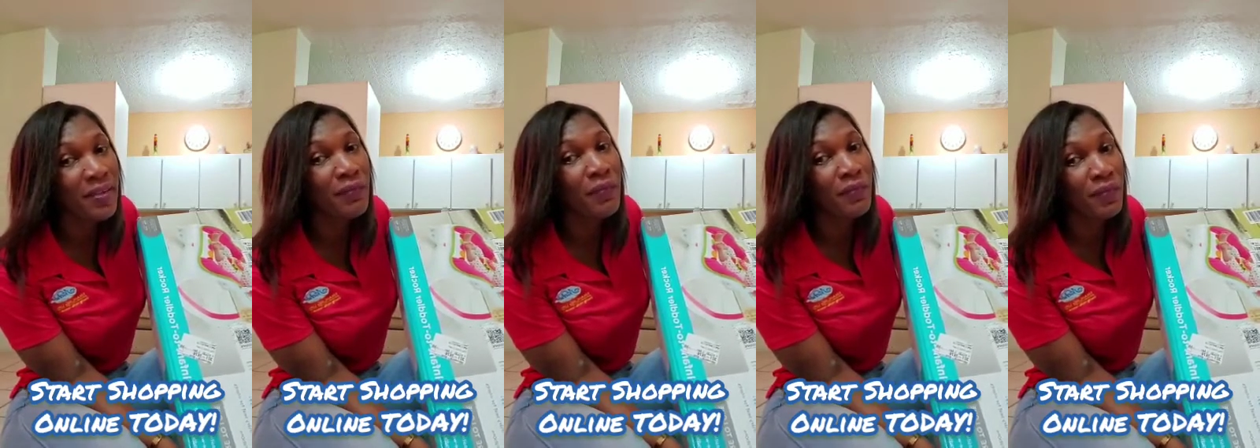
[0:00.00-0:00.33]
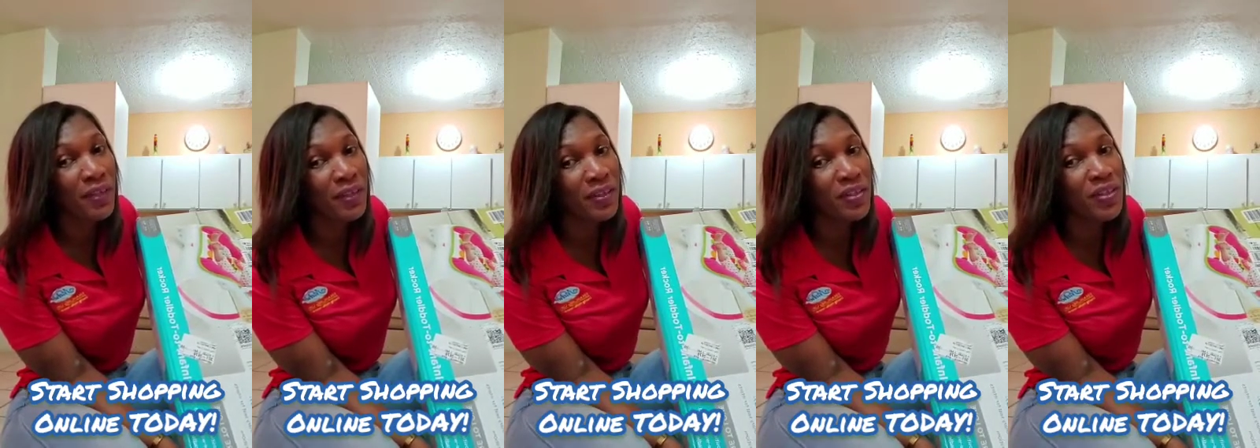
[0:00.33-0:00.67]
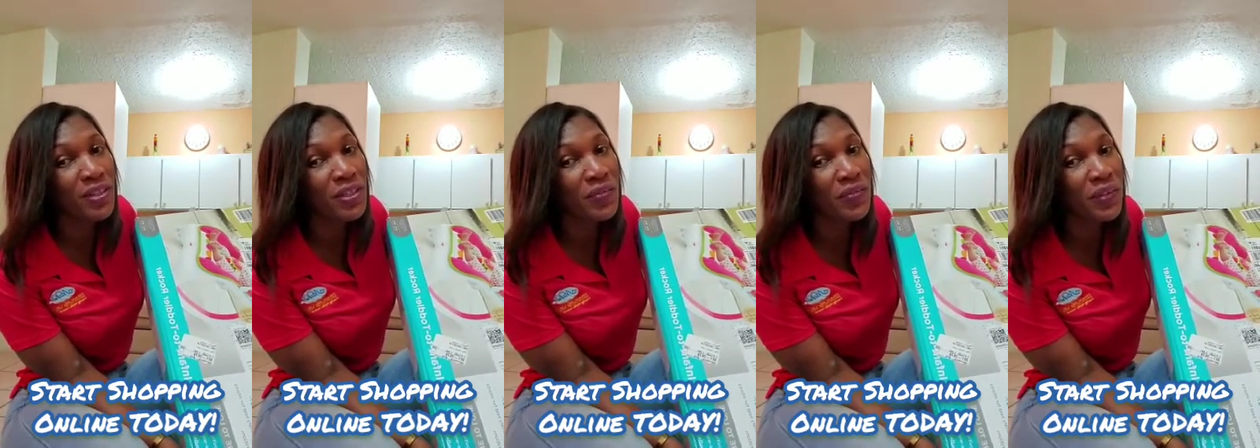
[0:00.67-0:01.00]
the 50-inch
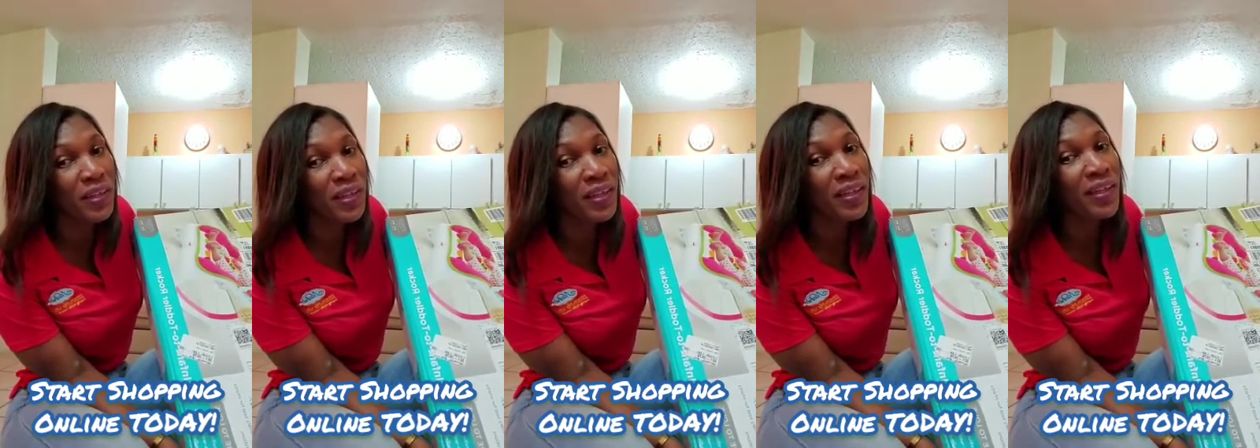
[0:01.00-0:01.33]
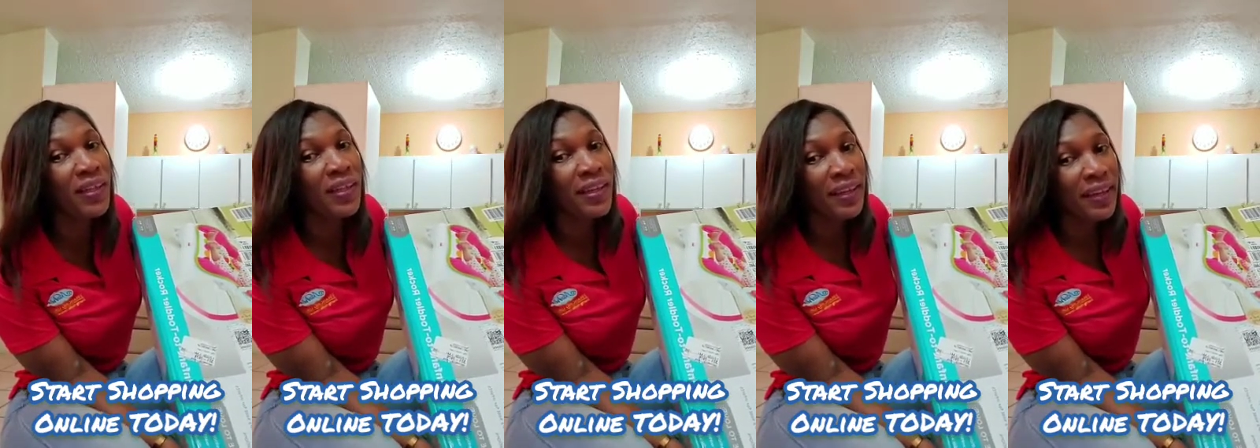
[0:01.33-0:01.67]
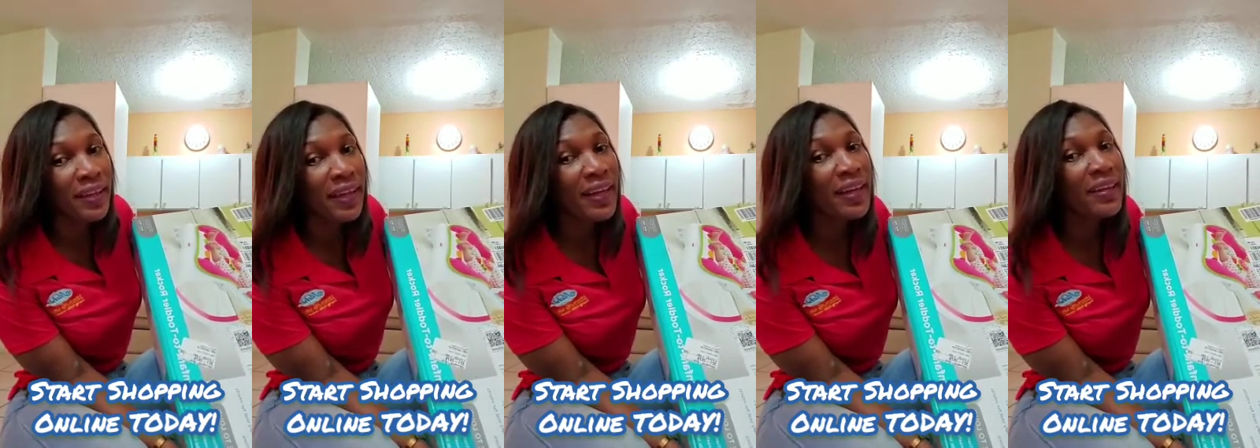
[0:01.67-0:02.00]
TV
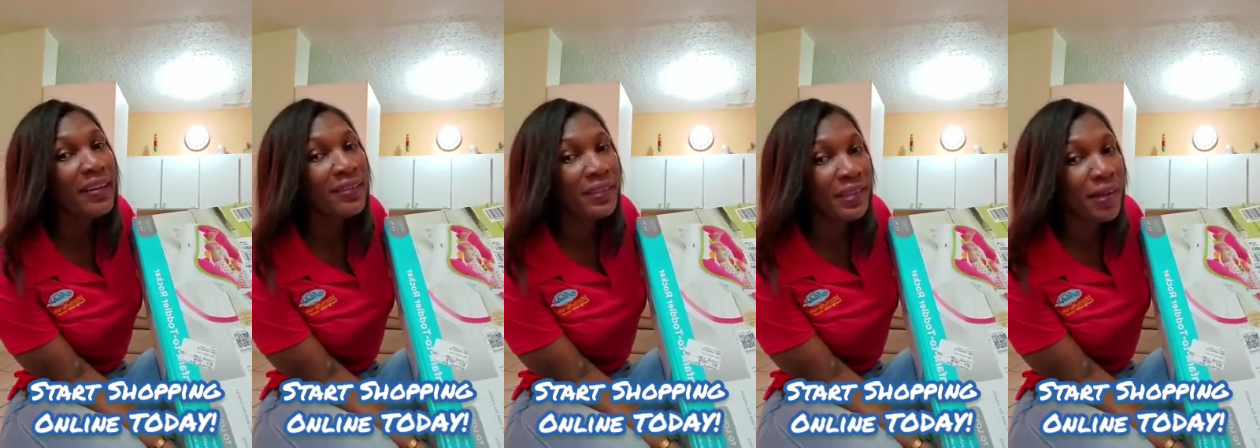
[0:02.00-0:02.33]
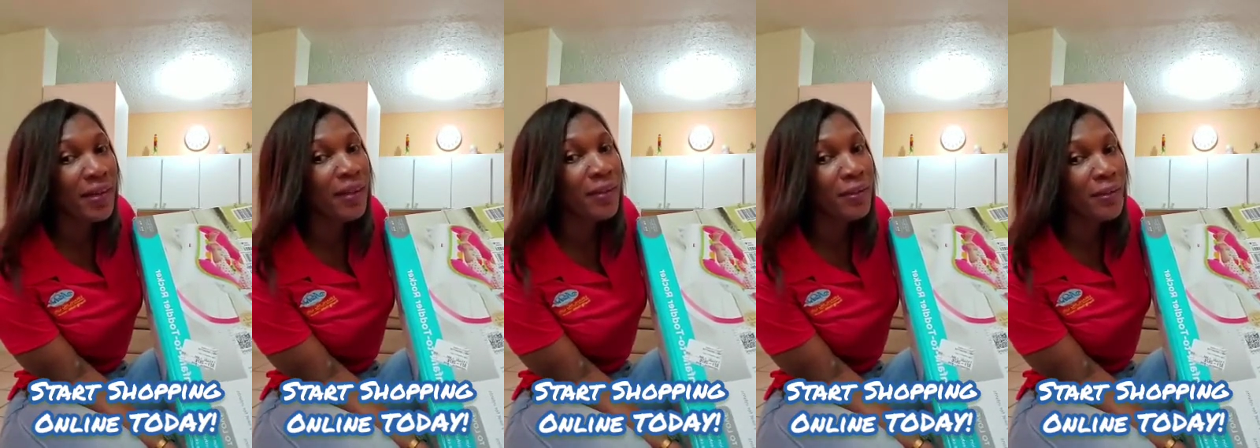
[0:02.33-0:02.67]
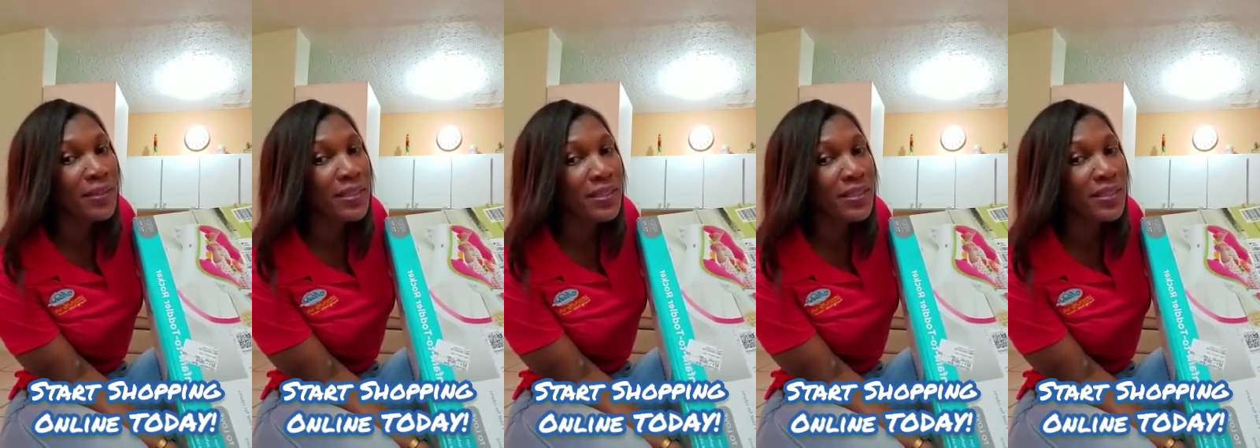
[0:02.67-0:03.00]
and all of the
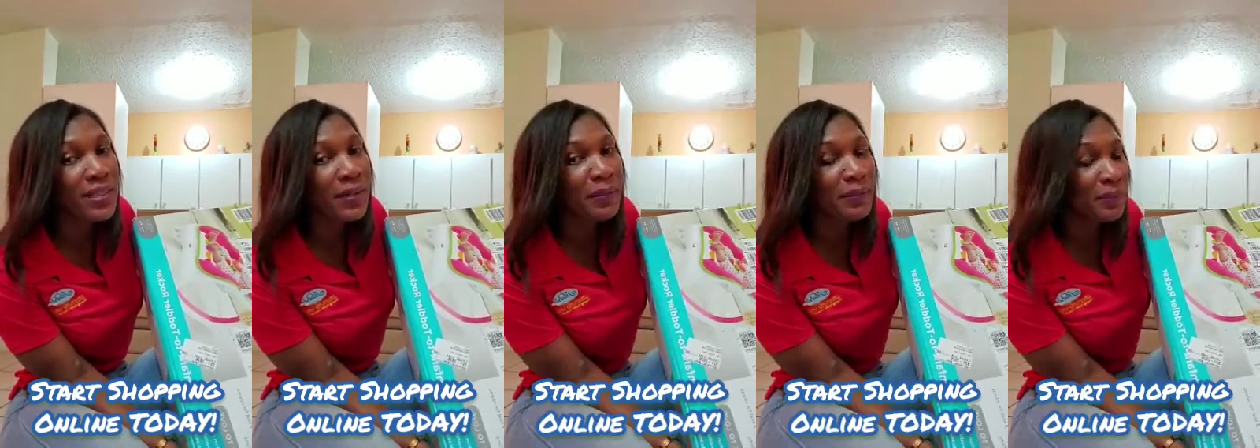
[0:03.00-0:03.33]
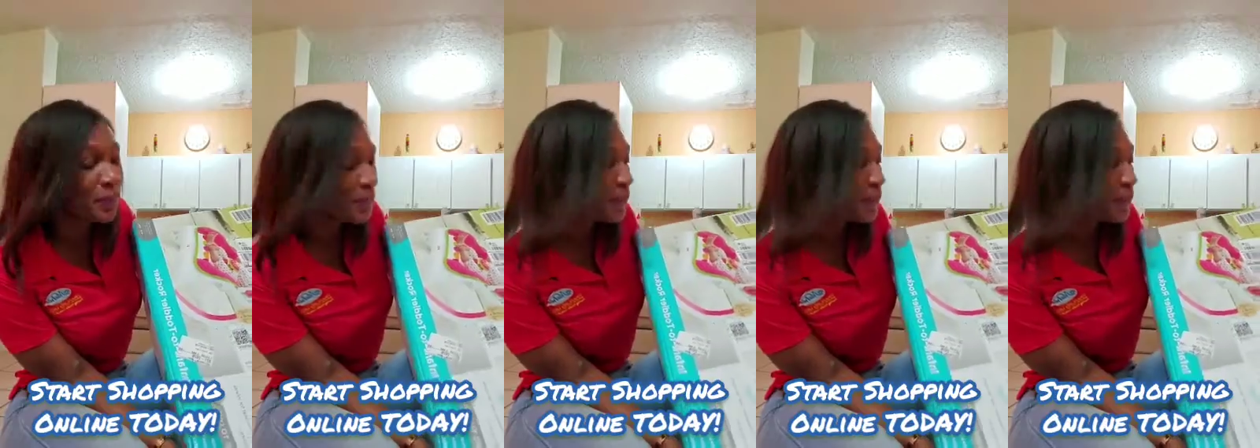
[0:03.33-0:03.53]
good things then.